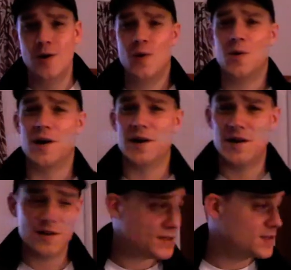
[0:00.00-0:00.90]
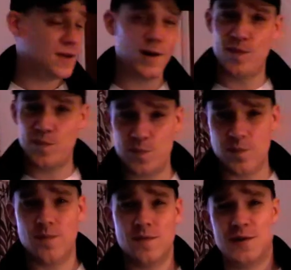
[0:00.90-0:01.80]
Alright guys,
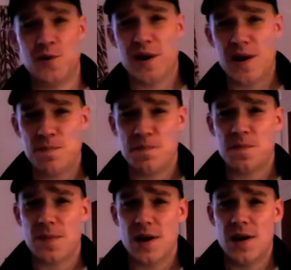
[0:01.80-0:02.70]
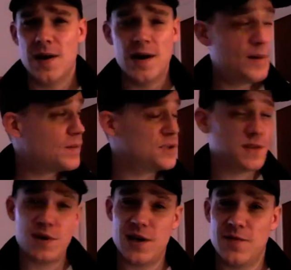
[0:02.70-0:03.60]
it's Tom again.
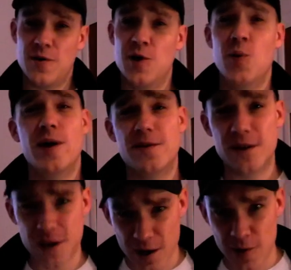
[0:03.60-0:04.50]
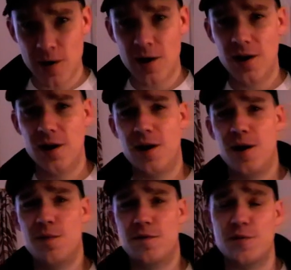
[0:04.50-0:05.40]
Just making a very quick video
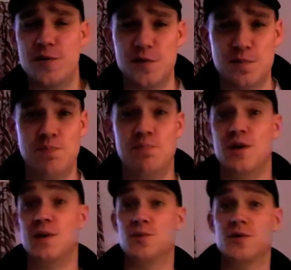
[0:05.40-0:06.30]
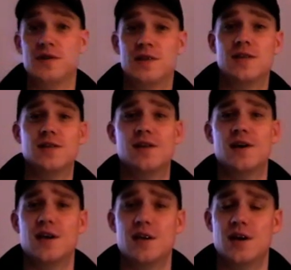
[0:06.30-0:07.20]
for a few people who said that
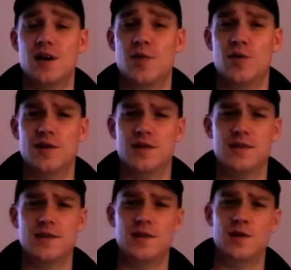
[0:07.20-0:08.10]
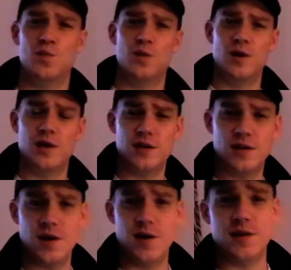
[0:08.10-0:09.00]
they wanted to see my
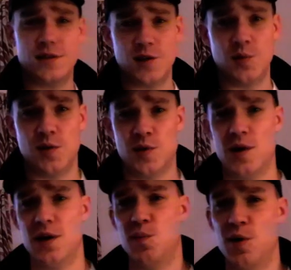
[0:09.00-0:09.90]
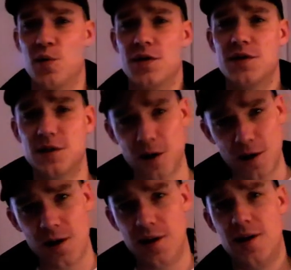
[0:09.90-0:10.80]
613, my
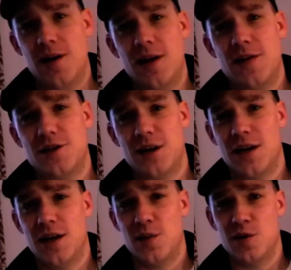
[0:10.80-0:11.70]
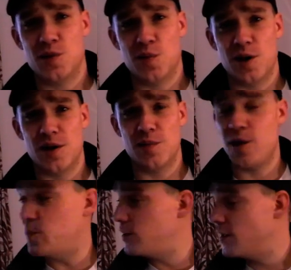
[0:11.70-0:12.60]
1-star leather jacket, which I'm wearing at the
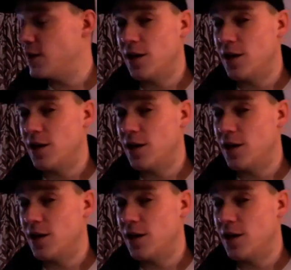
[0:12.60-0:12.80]
moment.